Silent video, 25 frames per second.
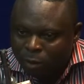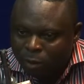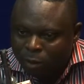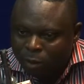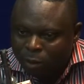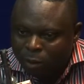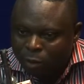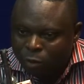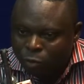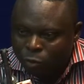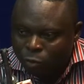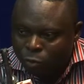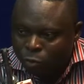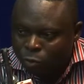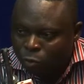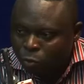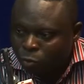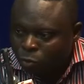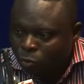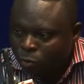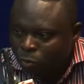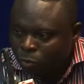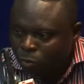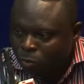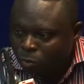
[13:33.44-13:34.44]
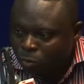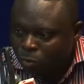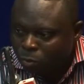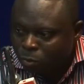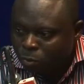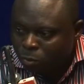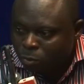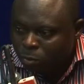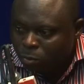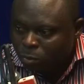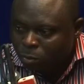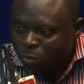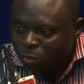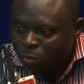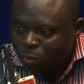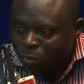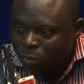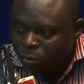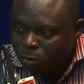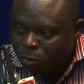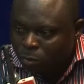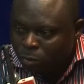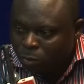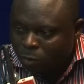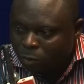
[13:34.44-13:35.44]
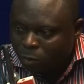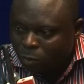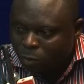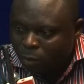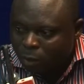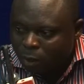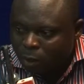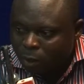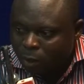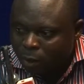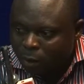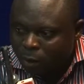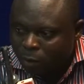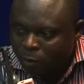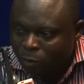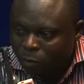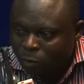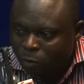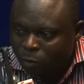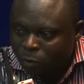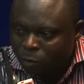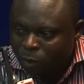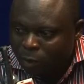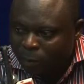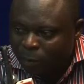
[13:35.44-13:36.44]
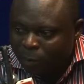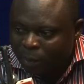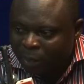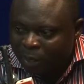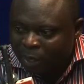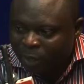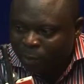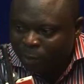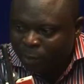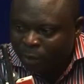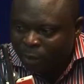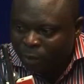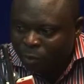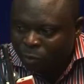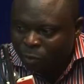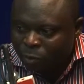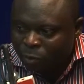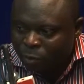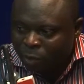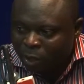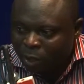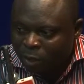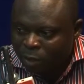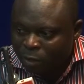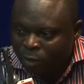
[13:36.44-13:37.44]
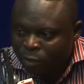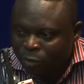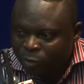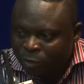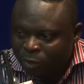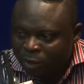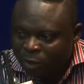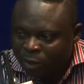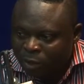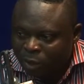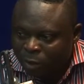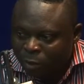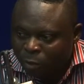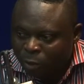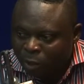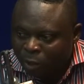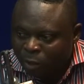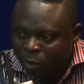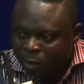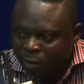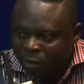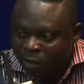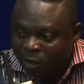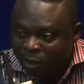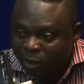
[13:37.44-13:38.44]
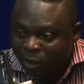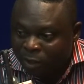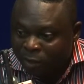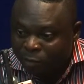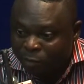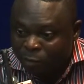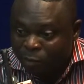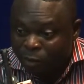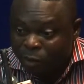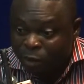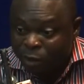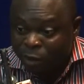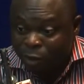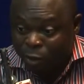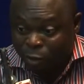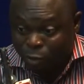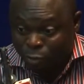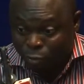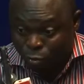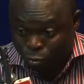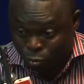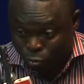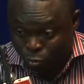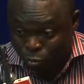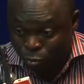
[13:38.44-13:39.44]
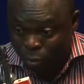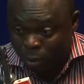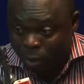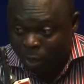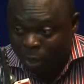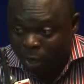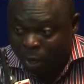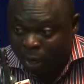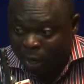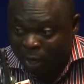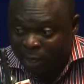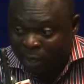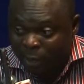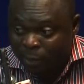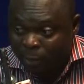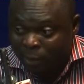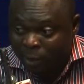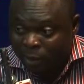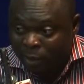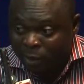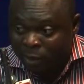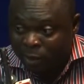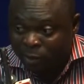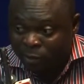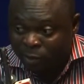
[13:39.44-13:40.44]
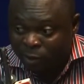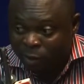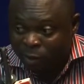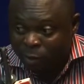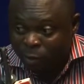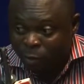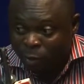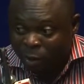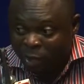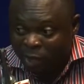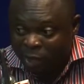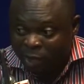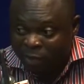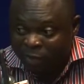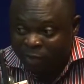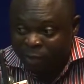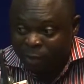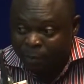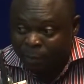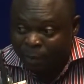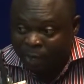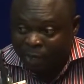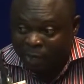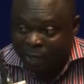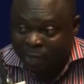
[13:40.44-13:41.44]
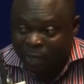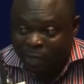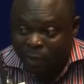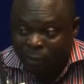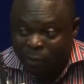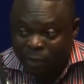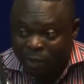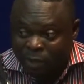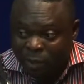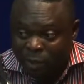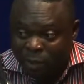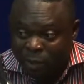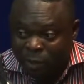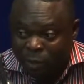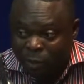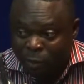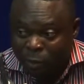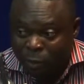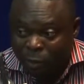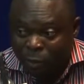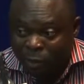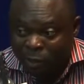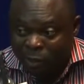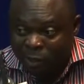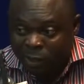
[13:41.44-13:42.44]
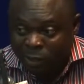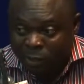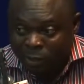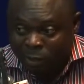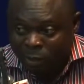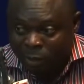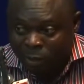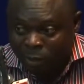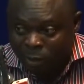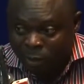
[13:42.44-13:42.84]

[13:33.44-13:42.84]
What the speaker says: a zoo where you keep animals who cannot reason and who cannot think. Even in the zoo, animal reason, you can give them banana, they will tell you they don't want it.